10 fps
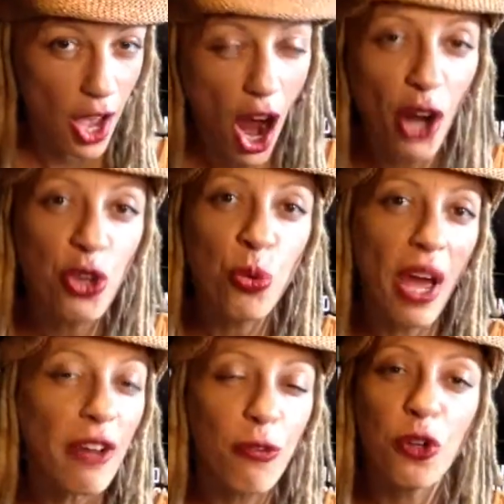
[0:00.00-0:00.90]
Are you
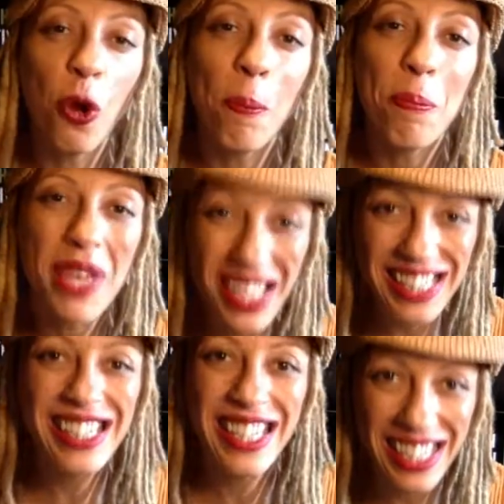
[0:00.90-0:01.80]
ready for your
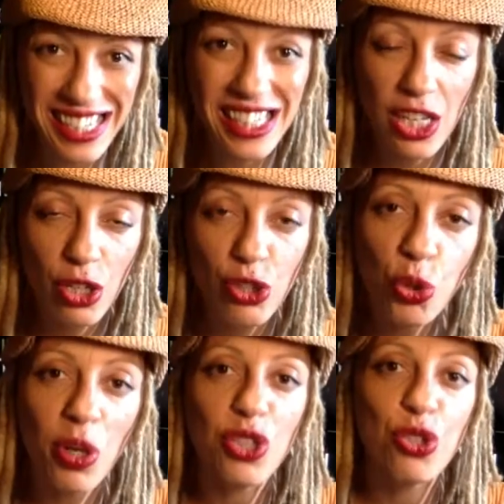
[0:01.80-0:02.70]
business
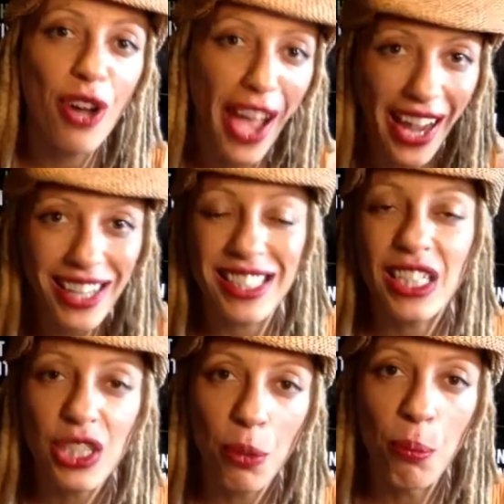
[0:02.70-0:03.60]
to attract
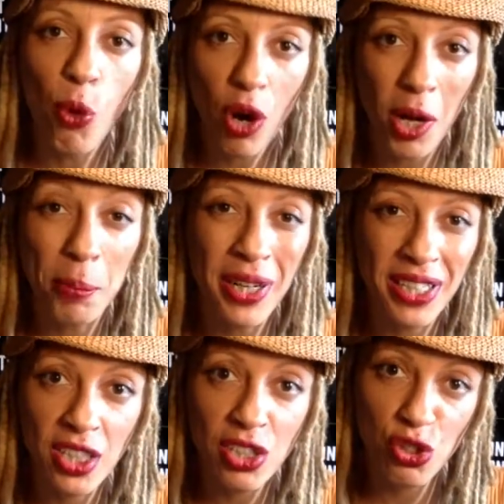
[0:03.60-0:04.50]
more
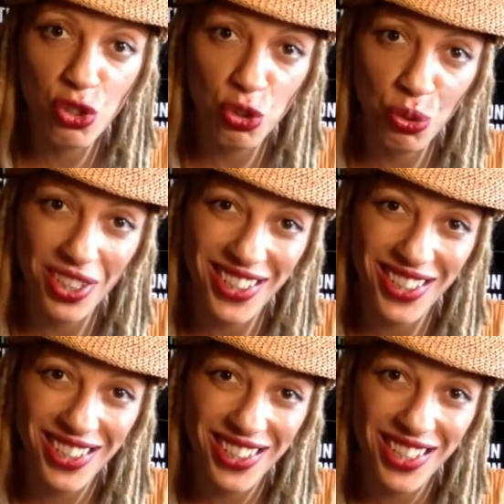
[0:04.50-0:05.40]
abundance to it?
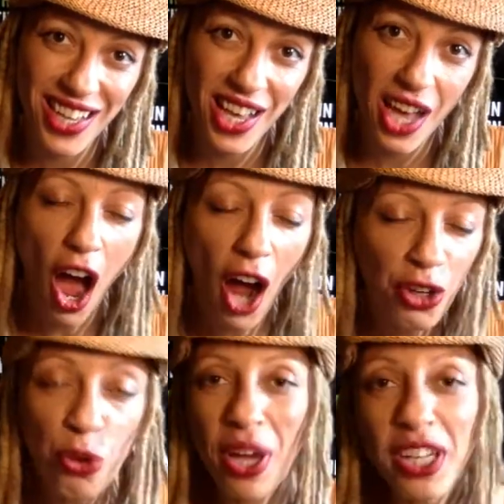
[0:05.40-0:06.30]
Are
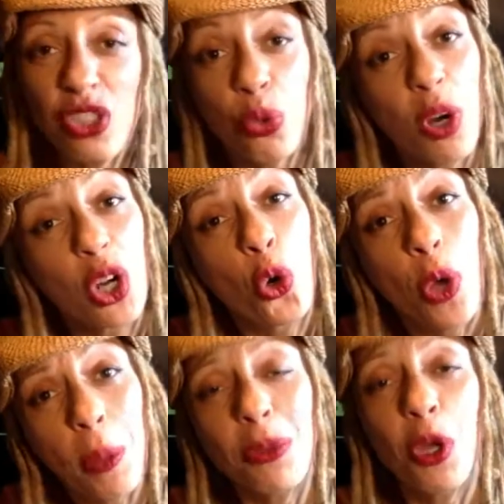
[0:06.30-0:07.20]
you ready to
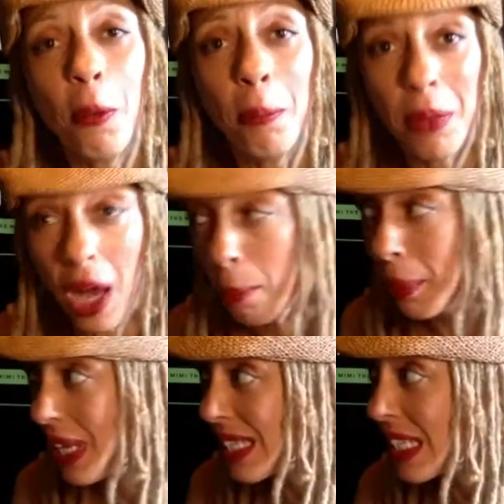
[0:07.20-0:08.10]
equip your
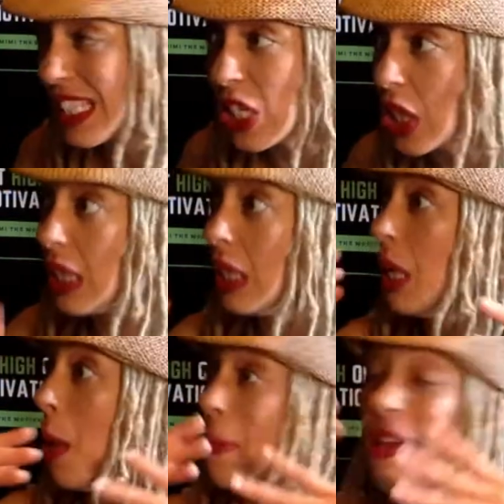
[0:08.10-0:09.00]
business to
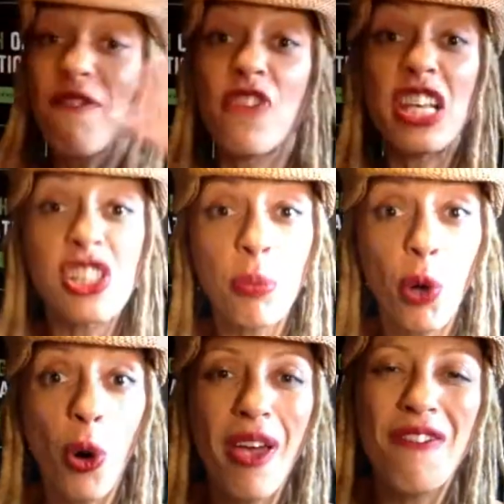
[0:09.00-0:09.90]
be
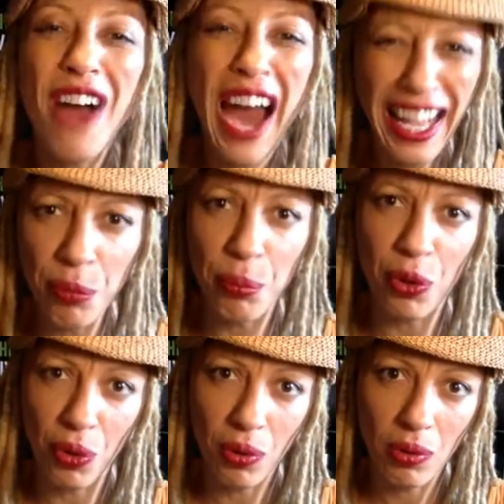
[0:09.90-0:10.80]
visible and
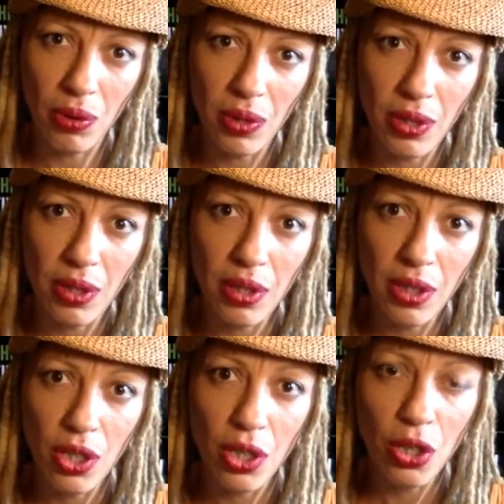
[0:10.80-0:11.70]
viable?
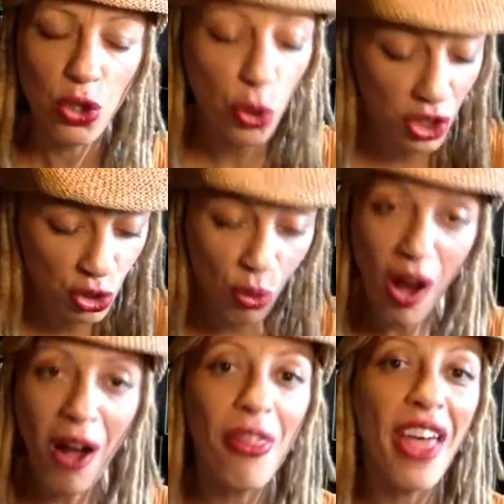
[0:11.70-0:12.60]
You can do
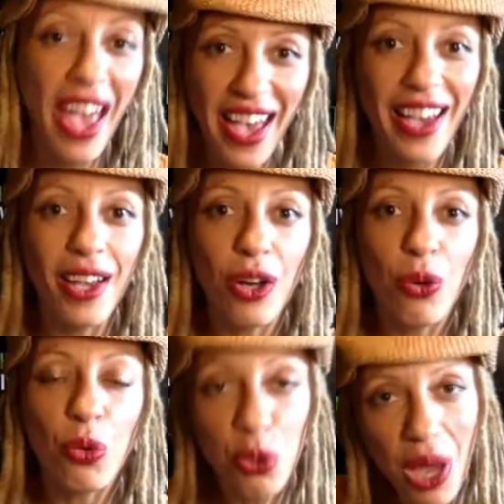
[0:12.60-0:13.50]
all that
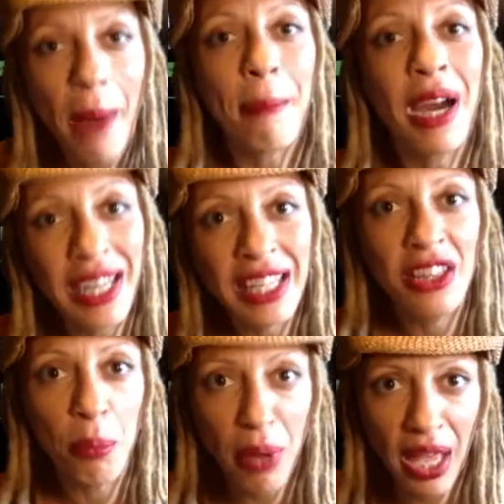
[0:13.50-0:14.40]
when you got money in
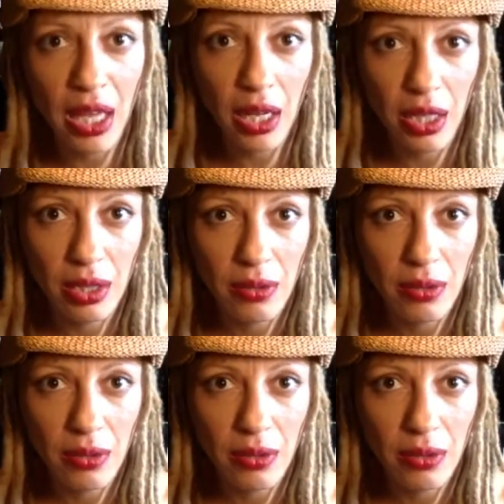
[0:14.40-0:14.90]
the bank.